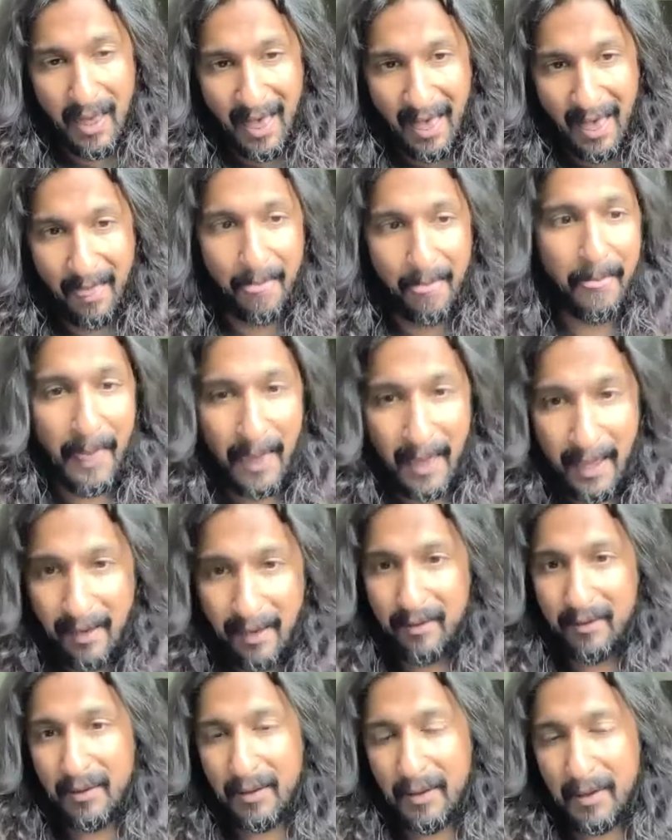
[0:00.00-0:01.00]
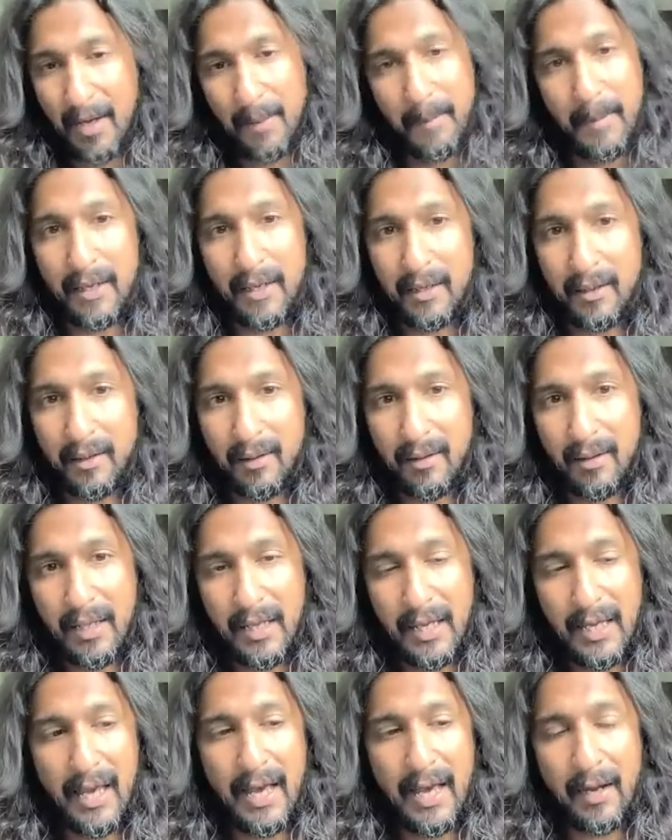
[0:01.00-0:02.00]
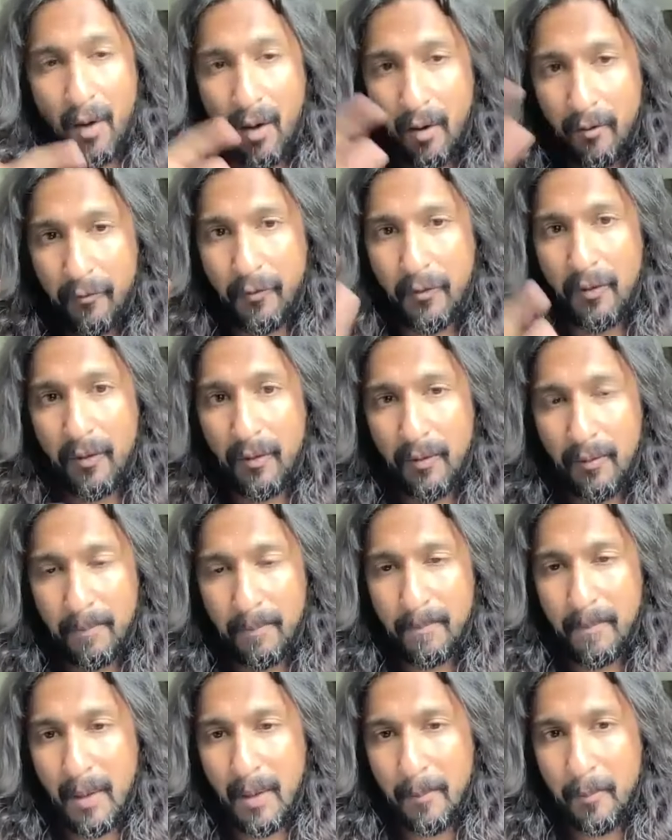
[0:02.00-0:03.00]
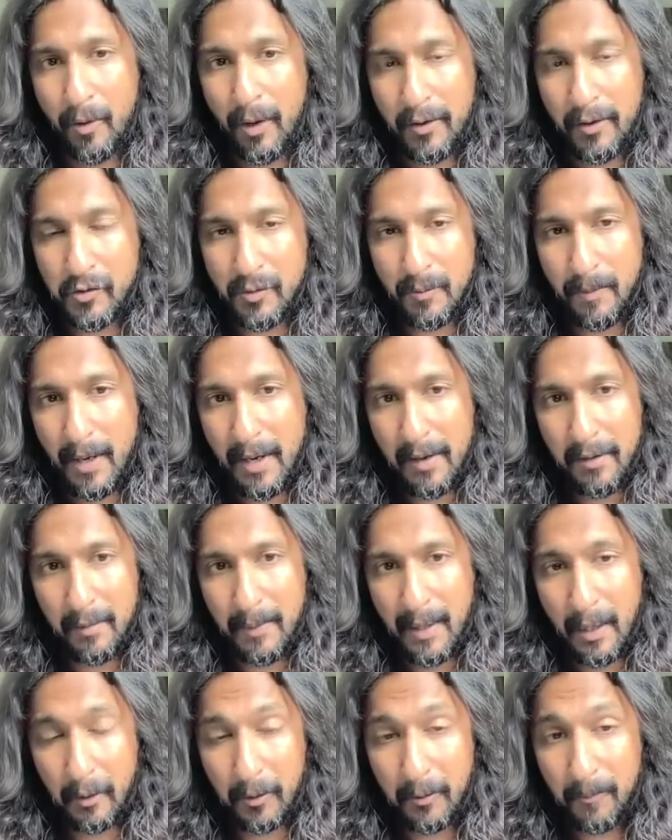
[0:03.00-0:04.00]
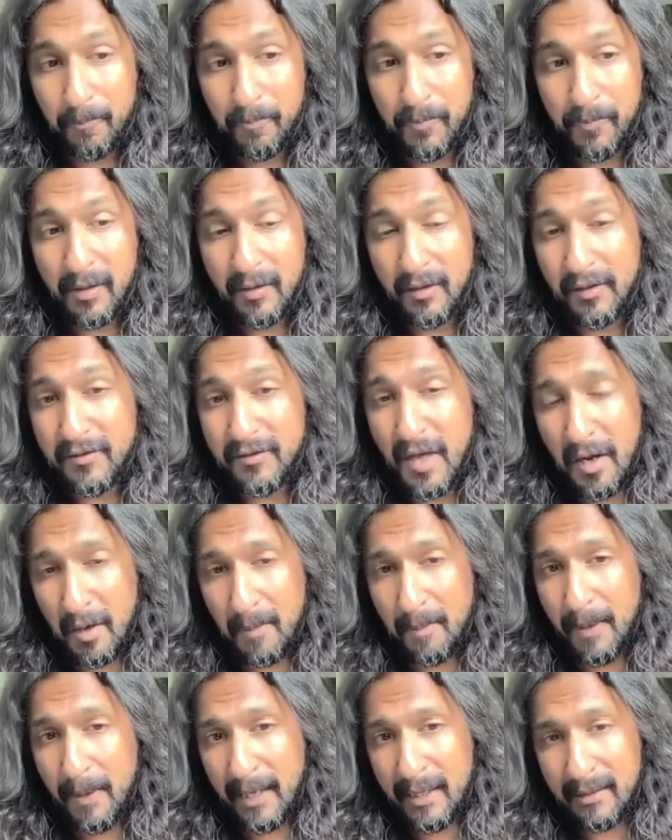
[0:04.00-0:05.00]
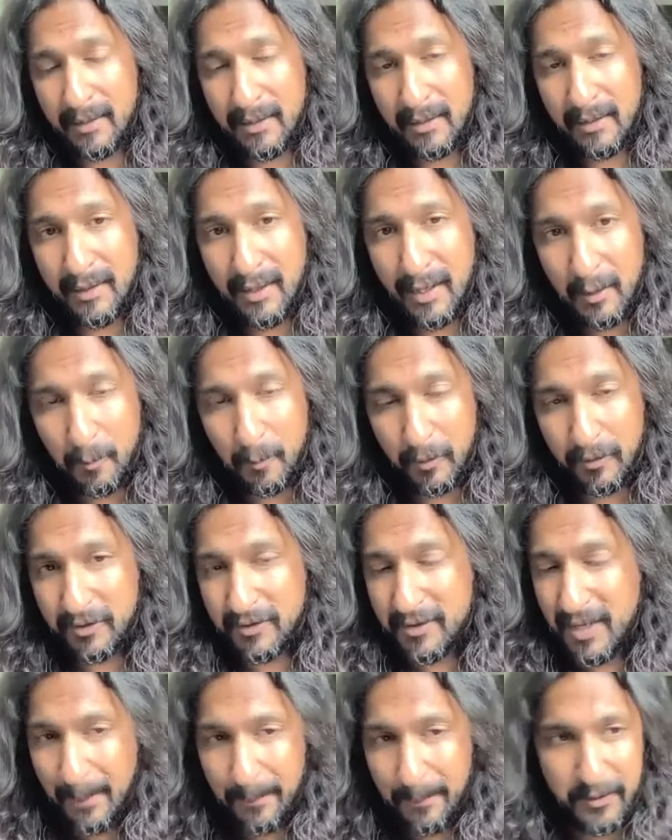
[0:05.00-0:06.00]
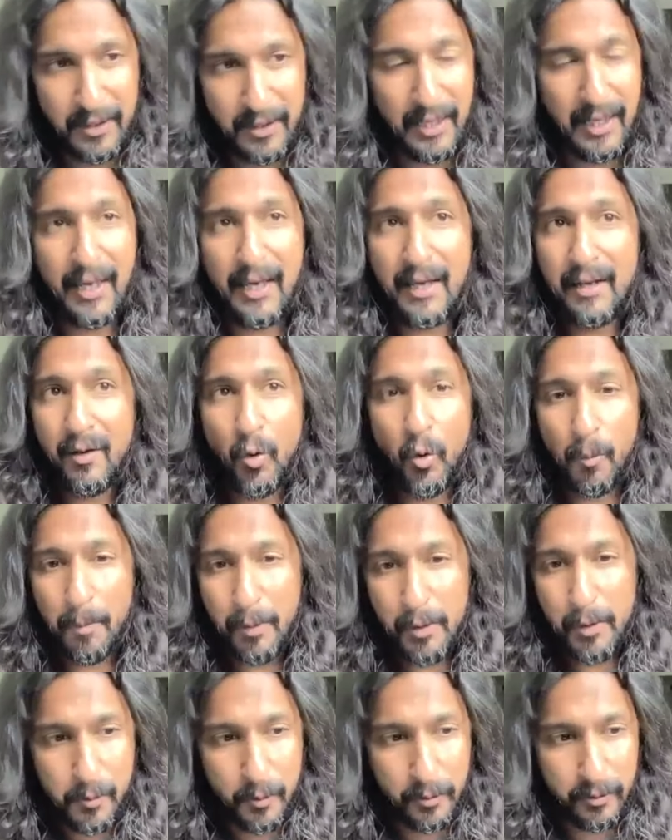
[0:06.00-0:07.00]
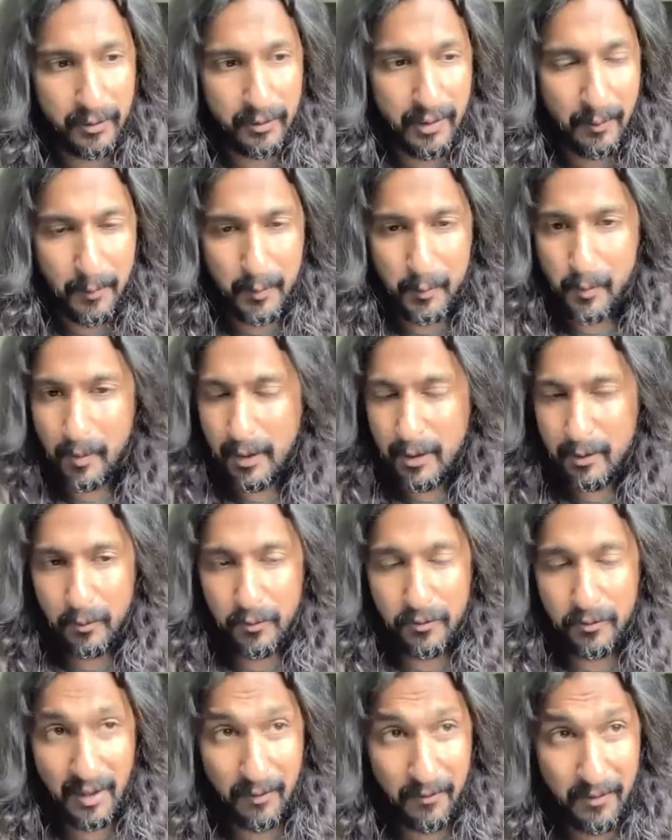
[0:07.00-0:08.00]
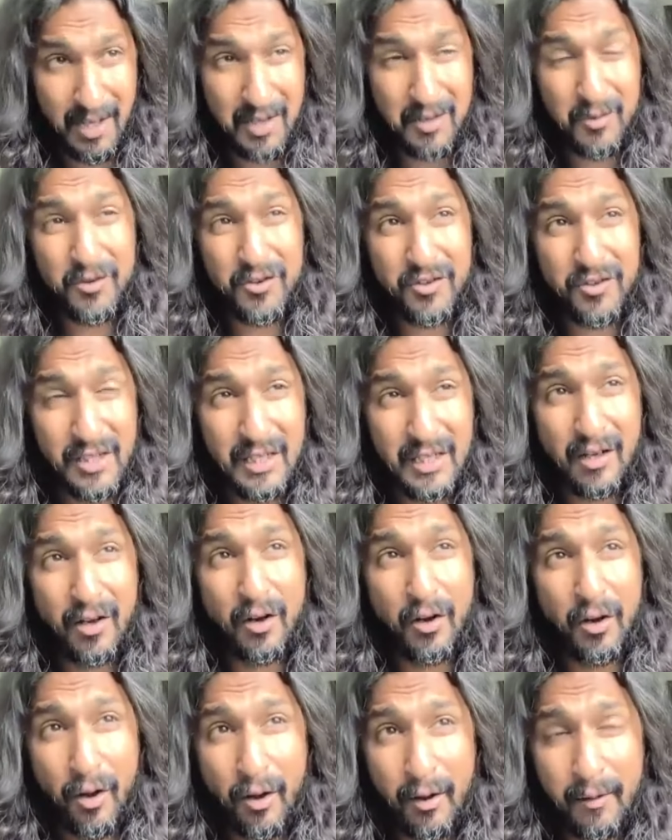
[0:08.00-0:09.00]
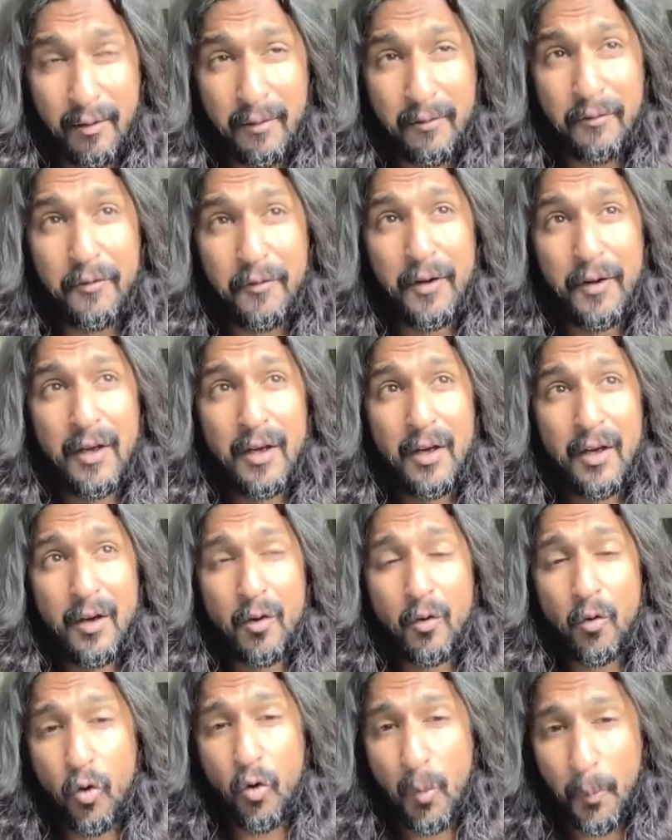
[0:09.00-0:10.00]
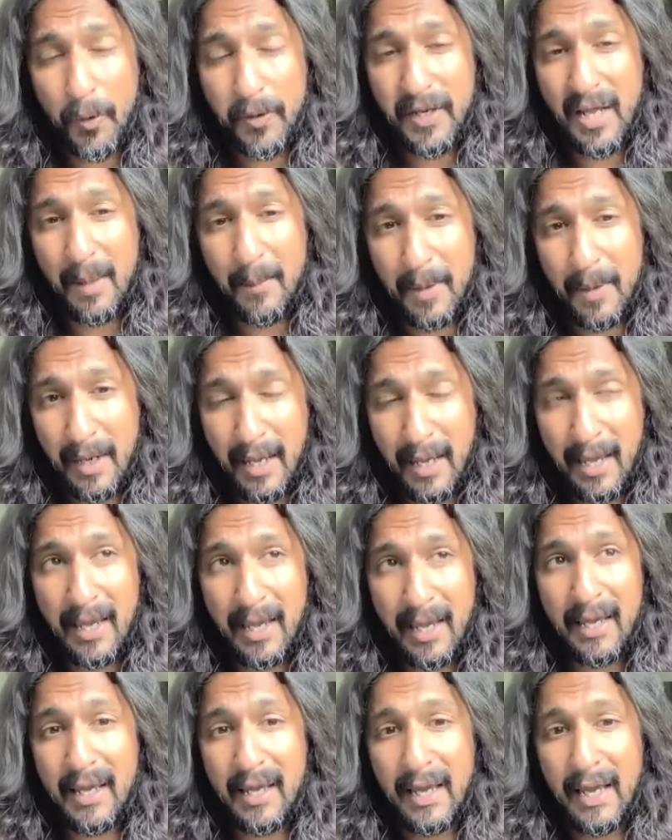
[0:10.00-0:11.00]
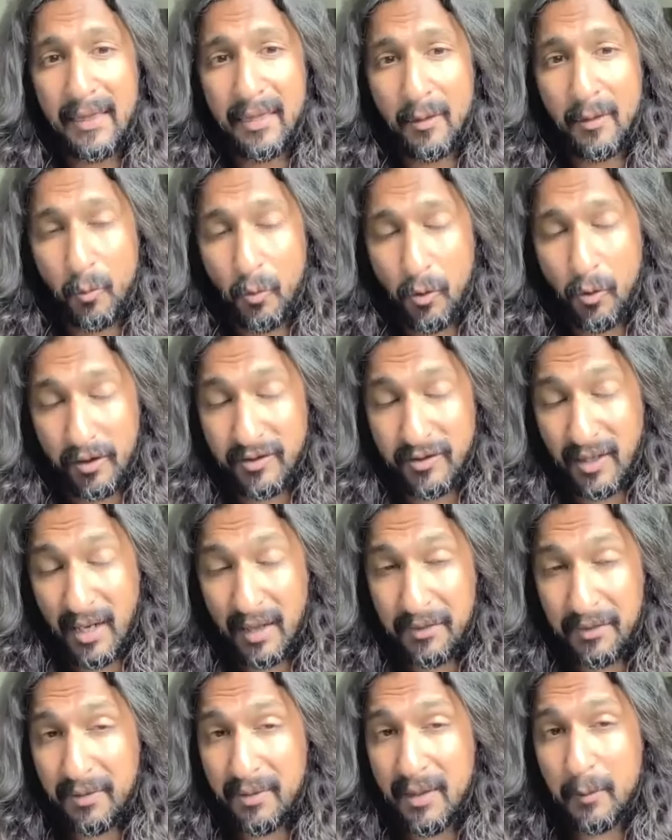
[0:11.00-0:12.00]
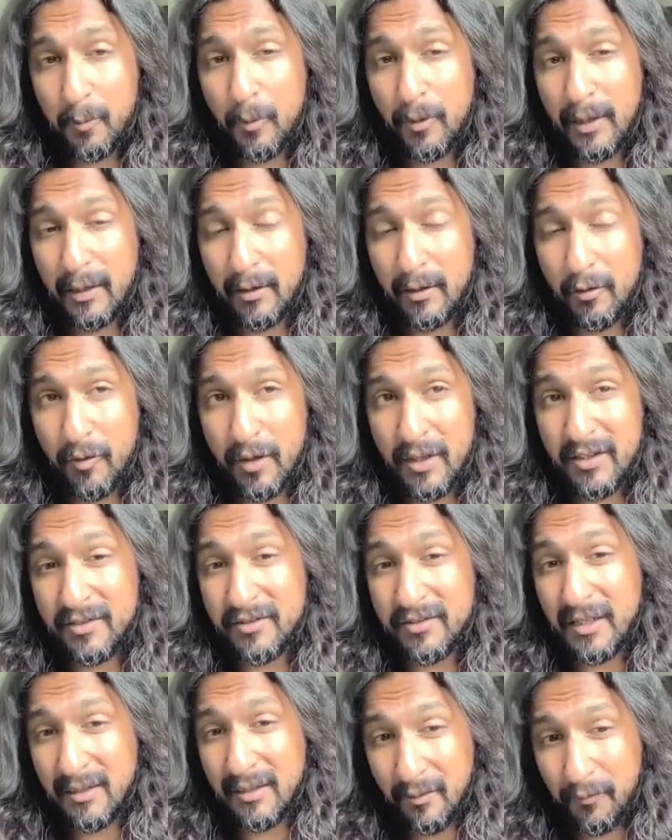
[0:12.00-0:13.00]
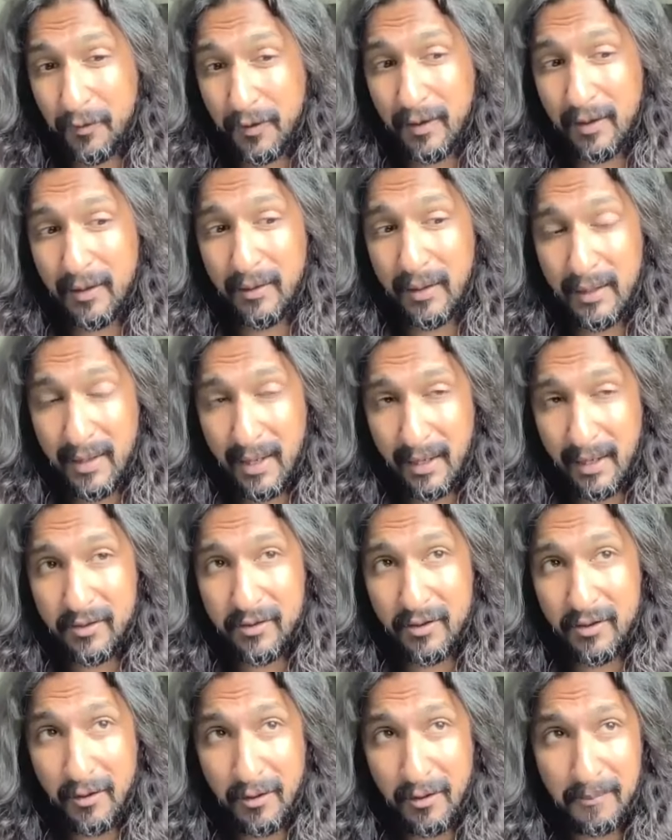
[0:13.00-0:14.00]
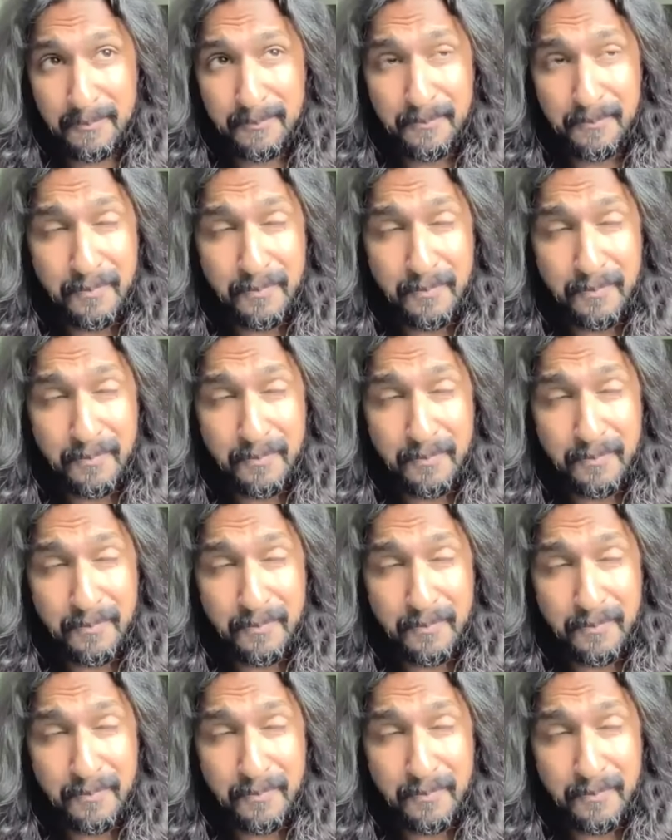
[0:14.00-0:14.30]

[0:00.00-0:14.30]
and then come in and offer a price to buy them out. Standard Bank did that with SnapScan, Old Mutual did that with 22/7, and you're seeing a lot of corporate M&A in the works, and I think that will increase significantly this year